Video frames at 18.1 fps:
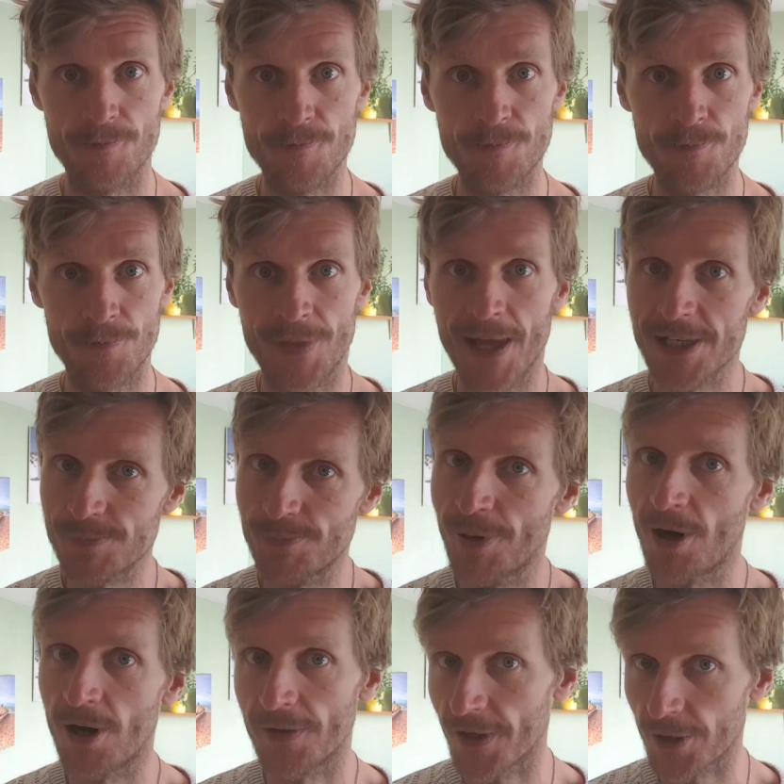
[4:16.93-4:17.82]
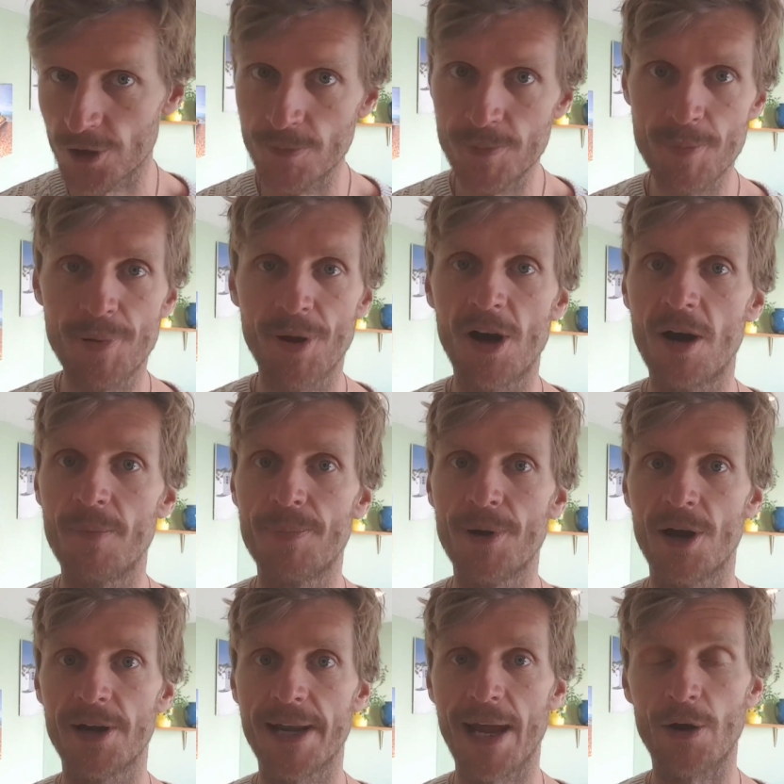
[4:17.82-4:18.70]
that could be part of
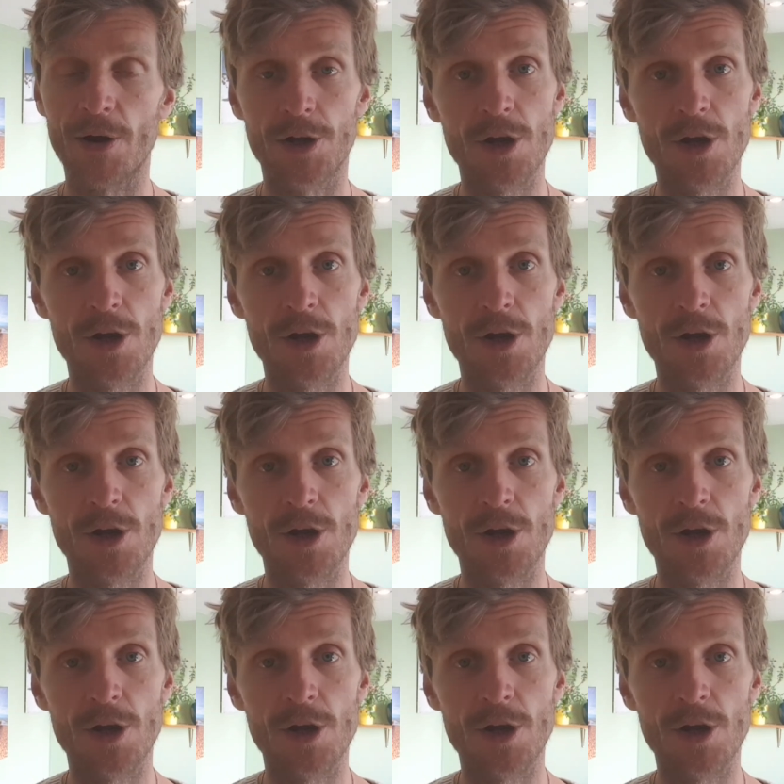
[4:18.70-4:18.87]
burnout.